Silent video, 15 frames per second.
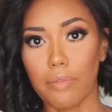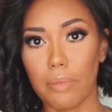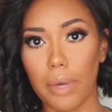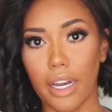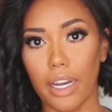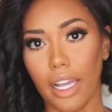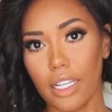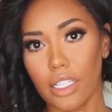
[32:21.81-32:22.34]

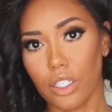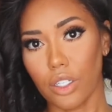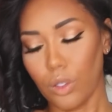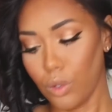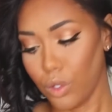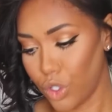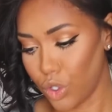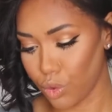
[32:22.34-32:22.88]
my nice
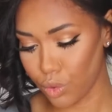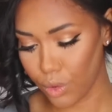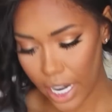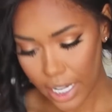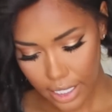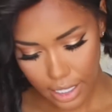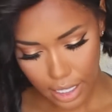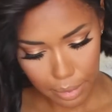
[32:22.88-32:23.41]
little
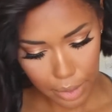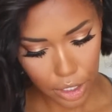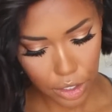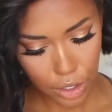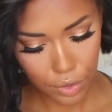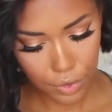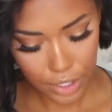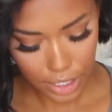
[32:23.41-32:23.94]
dress I'm going to
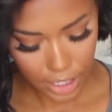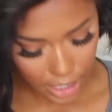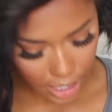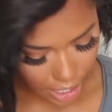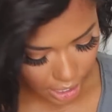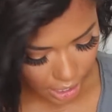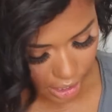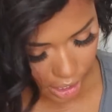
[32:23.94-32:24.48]
do for
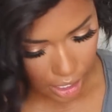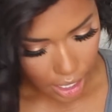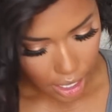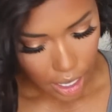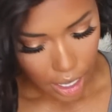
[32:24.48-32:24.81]
today.